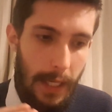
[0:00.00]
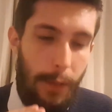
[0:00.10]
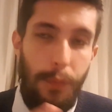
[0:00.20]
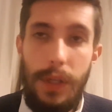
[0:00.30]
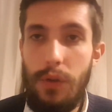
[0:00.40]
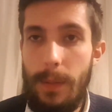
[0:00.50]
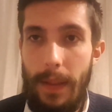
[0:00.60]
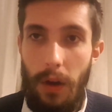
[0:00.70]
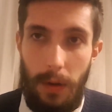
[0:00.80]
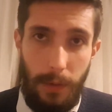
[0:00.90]
If we're talking about
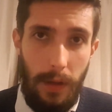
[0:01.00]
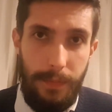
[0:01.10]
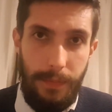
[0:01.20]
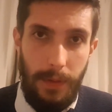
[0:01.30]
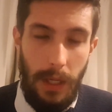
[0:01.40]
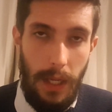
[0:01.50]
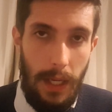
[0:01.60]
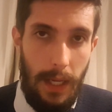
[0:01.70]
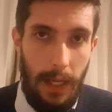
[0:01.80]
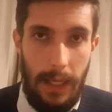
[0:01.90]
the half-life,
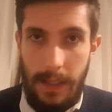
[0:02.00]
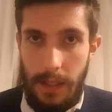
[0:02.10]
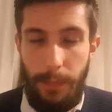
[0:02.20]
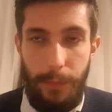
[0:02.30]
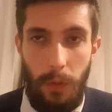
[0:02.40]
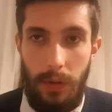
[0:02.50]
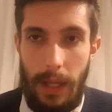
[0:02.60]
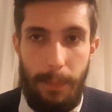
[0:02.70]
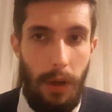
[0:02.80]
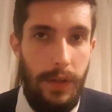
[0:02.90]
uh, as I said before, it
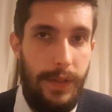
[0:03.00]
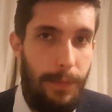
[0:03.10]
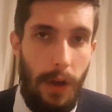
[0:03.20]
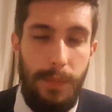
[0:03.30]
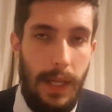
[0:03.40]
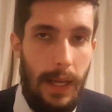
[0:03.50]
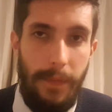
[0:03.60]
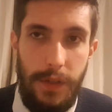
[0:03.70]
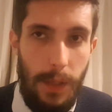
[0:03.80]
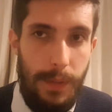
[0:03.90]
applies to the five percent
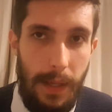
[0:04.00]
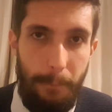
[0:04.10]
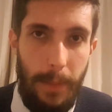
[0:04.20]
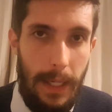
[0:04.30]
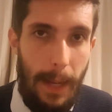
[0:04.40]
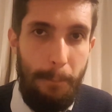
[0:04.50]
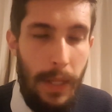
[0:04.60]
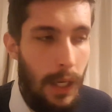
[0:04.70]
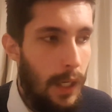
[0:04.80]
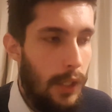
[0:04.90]
and the two percent, okay?
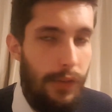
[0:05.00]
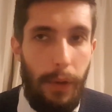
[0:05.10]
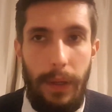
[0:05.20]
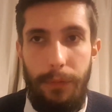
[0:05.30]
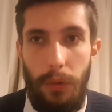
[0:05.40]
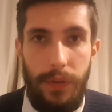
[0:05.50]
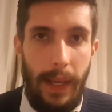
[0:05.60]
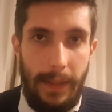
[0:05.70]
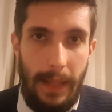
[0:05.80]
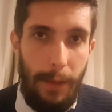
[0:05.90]
So if you're
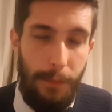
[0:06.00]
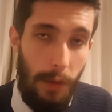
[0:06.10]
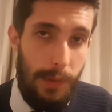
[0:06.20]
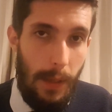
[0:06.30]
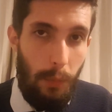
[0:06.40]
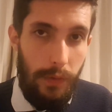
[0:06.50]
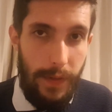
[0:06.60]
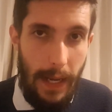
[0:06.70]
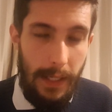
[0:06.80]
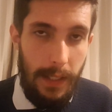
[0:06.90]
saying that five percent once
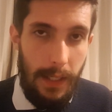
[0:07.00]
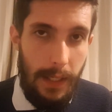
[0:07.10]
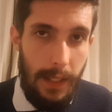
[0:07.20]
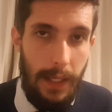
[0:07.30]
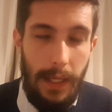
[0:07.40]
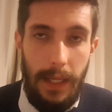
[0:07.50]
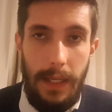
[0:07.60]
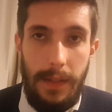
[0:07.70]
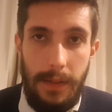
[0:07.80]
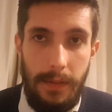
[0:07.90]
a day
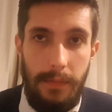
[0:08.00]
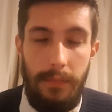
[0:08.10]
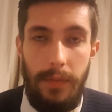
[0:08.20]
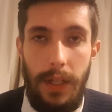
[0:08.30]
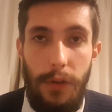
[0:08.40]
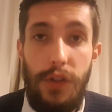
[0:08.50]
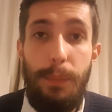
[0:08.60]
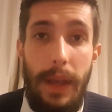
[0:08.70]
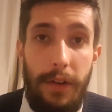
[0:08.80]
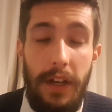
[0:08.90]
is, you know,
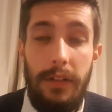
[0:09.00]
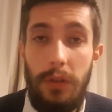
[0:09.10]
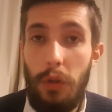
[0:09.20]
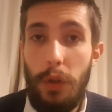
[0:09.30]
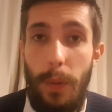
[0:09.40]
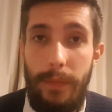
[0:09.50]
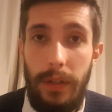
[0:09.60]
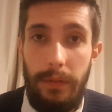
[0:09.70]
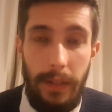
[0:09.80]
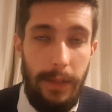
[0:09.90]
superior or
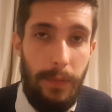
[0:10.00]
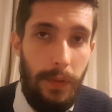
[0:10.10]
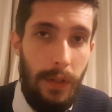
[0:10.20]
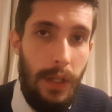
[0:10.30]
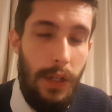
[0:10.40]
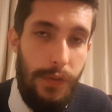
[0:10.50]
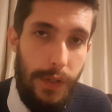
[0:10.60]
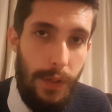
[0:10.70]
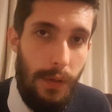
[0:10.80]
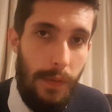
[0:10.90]
equivalent even
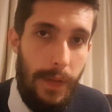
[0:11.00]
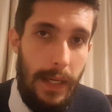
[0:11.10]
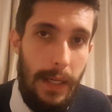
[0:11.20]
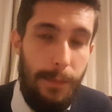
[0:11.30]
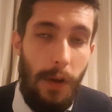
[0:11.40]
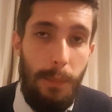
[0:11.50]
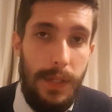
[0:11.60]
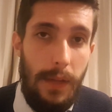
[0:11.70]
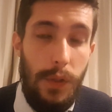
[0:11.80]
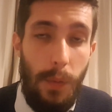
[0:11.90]
to the five
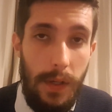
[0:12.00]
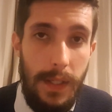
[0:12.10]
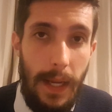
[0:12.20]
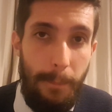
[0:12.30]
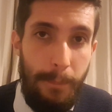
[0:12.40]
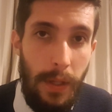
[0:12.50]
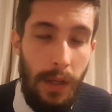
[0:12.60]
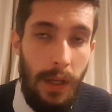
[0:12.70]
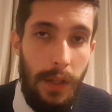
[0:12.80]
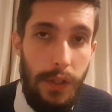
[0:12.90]
percent twice a day,
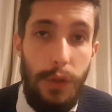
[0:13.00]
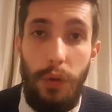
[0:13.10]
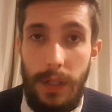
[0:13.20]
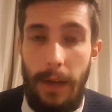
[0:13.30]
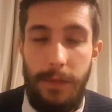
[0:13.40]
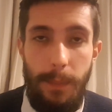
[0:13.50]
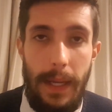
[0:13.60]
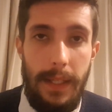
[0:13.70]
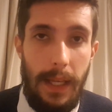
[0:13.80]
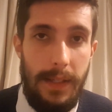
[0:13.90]
you'd also have to
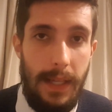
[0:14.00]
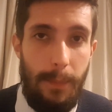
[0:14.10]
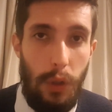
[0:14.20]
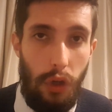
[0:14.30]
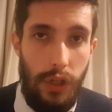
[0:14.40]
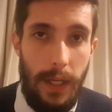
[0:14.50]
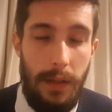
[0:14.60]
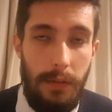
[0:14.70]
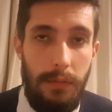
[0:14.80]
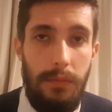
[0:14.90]
make that same logic